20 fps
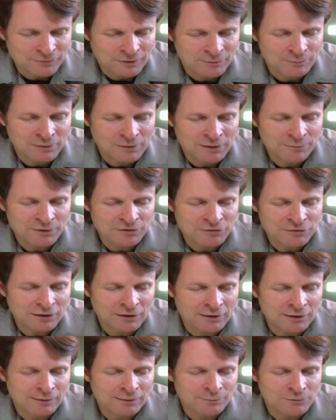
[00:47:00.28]
It may be
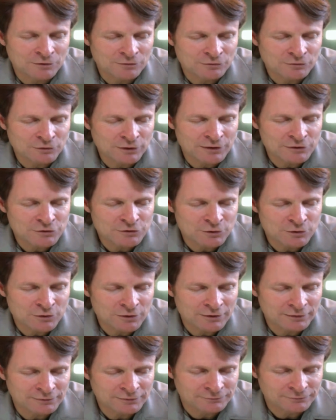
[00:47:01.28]
time of great
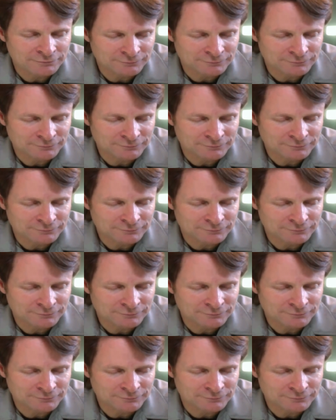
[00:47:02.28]
joy